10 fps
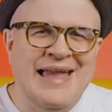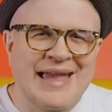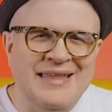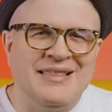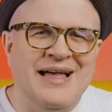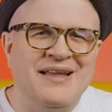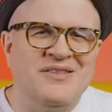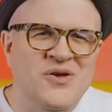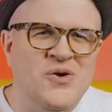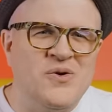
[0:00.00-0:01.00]

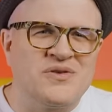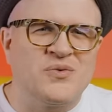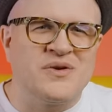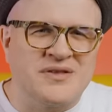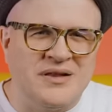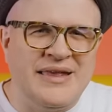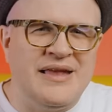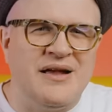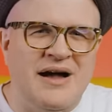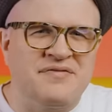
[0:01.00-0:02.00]
Headline News was the
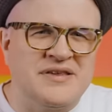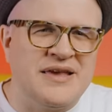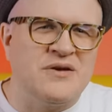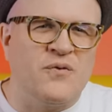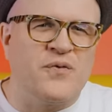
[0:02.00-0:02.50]
lead off single